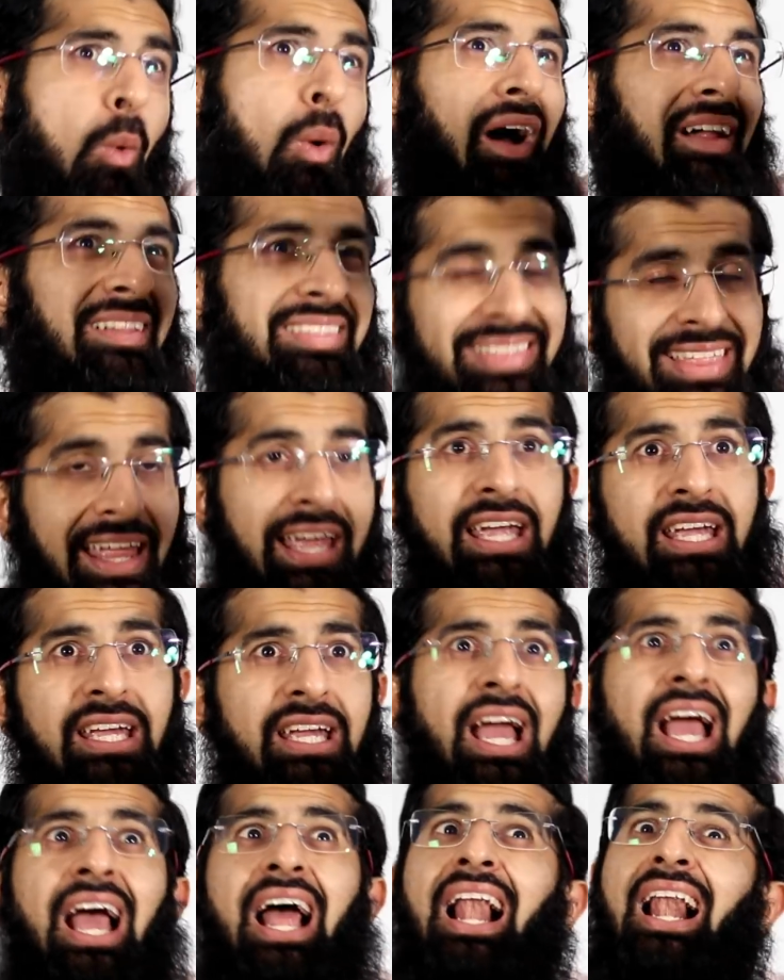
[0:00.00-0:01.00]
while
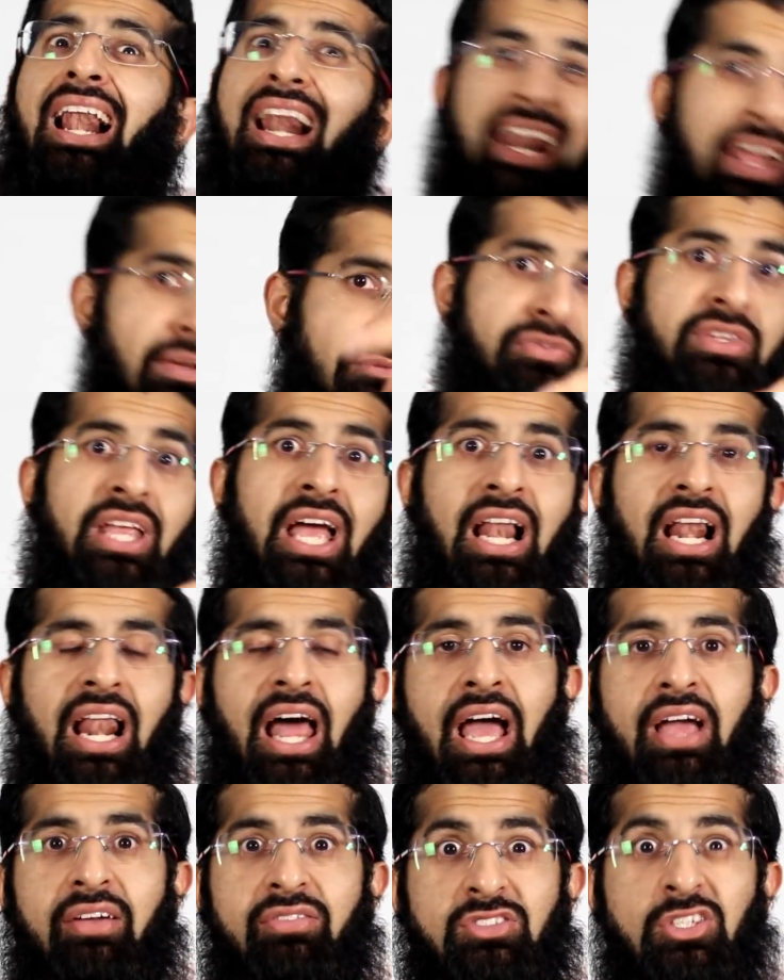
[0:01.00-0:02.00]
they live their
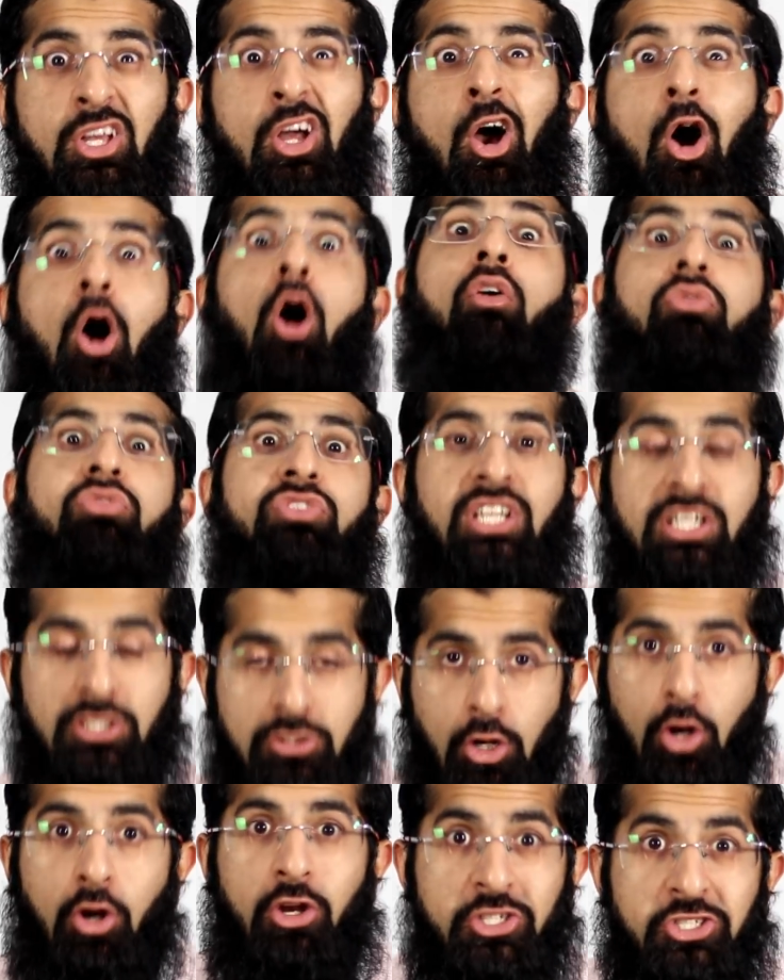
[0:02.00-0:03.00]
lives off
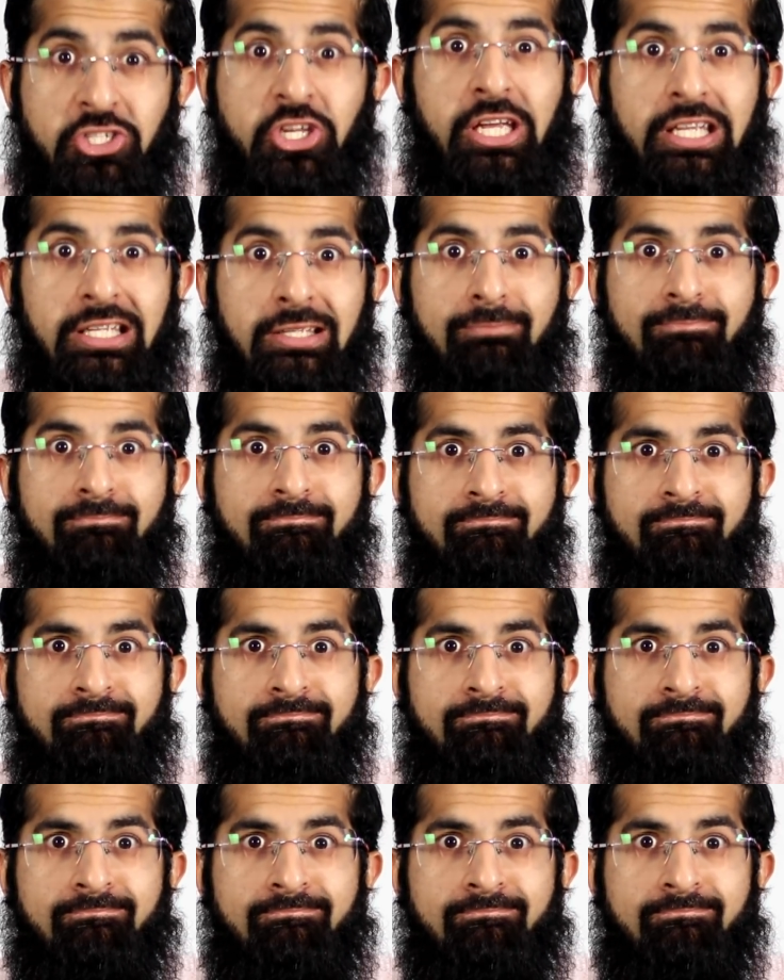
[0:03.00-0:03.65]
technology.